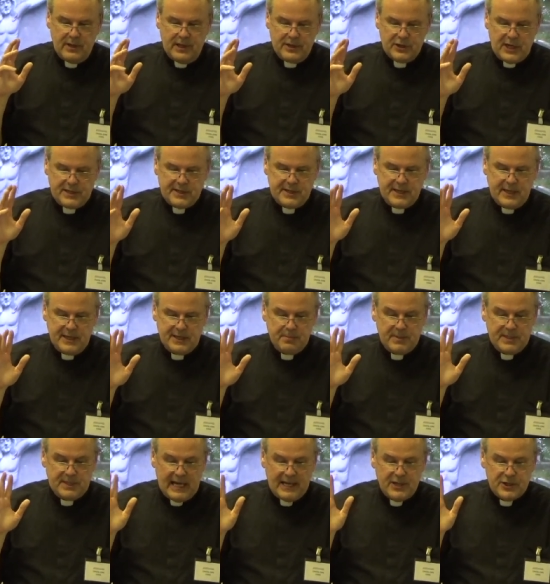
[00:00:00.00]
Chesterton's
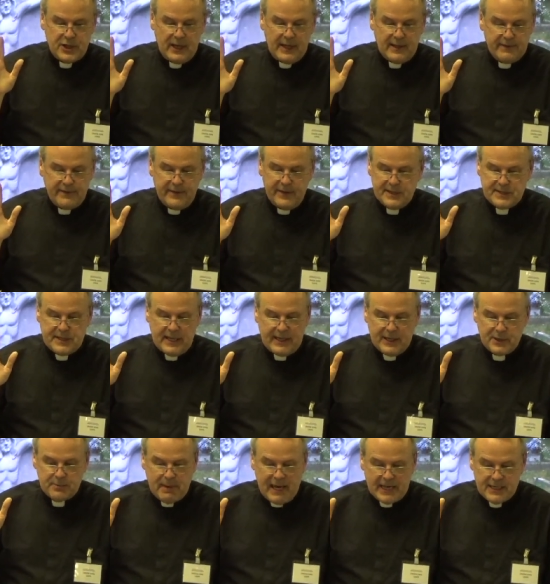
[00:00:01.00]
potentially the first
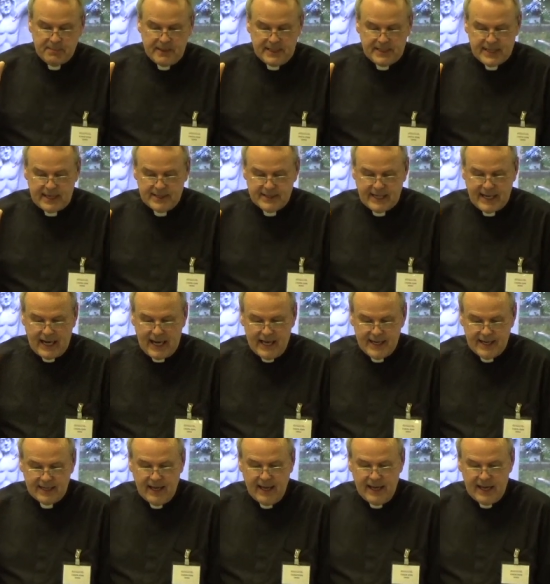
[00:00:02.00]
English man to be de
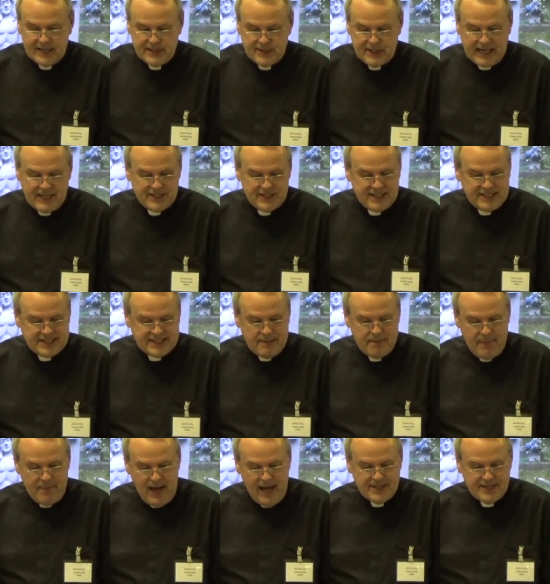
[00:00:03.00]
declared a saint since the
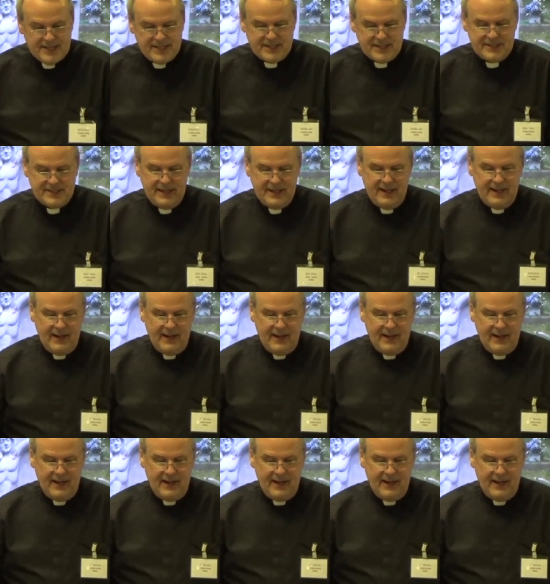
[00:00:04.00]
martyrs,